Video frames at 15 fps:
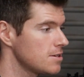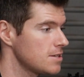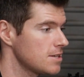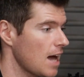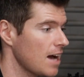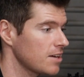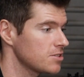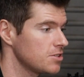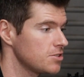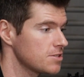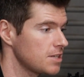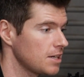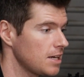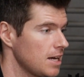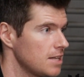This is actually
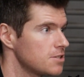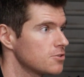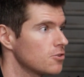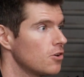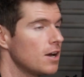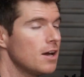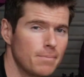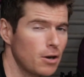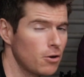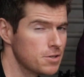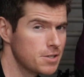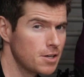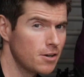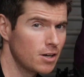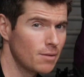just a kid's toy, but
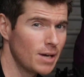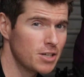also you gotta